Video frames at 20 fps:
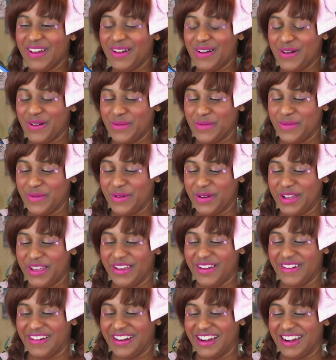Oh
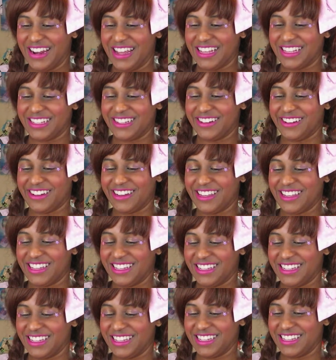boy, alright, next
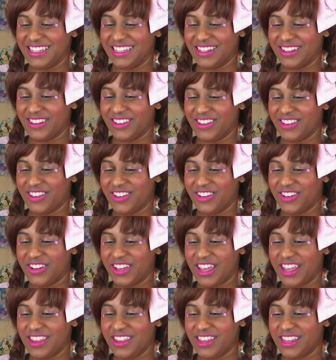chocolate. Oh,
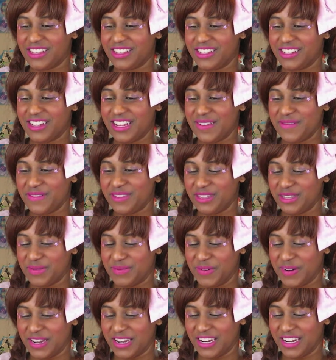can you guess the name of this
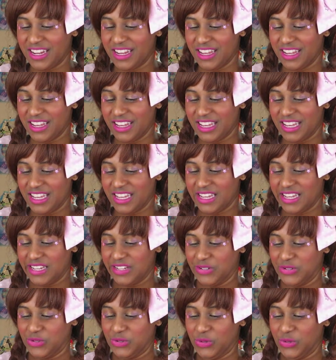print?
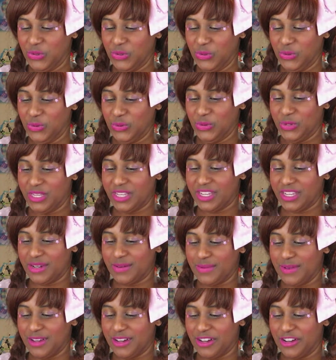Ooh, this is
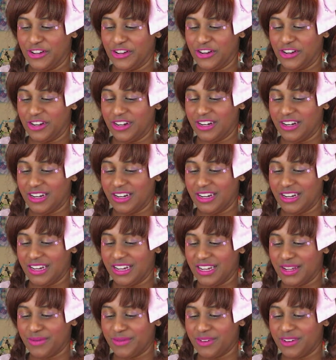gonna be hard.
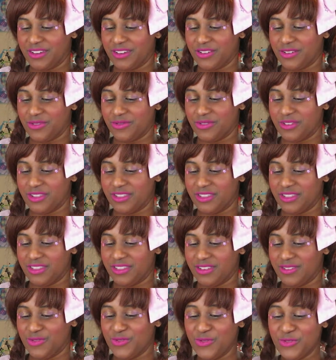I'm gonna go with,
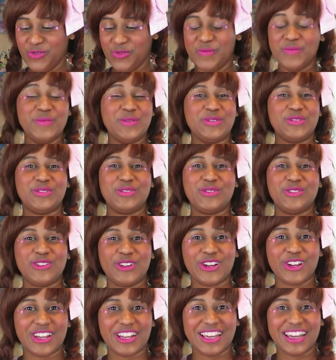ooh, mousse de
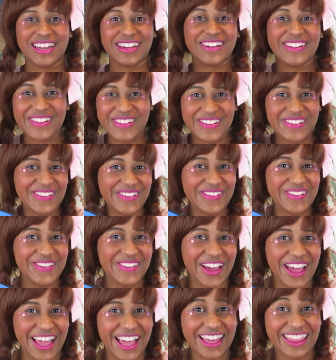chocolat.
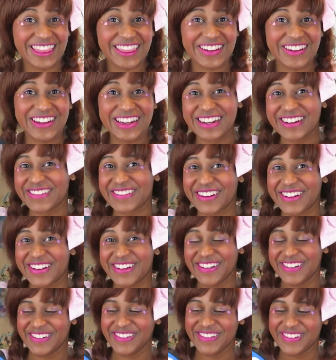Oh, I got three in a
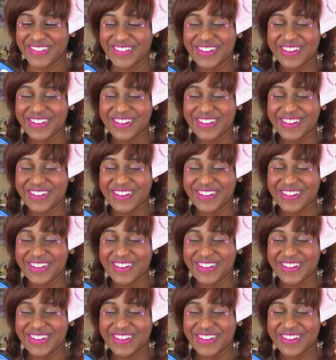row.